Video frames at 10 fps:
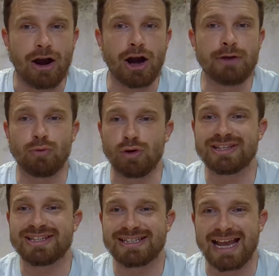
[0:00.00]
I
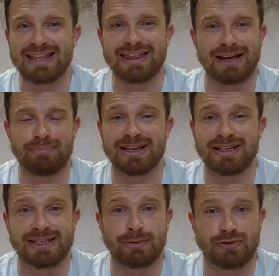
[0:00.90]
would say that,
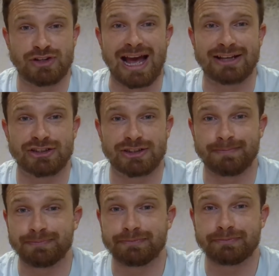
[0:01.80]
PC, with Chest,
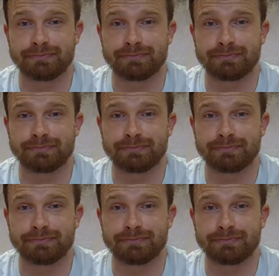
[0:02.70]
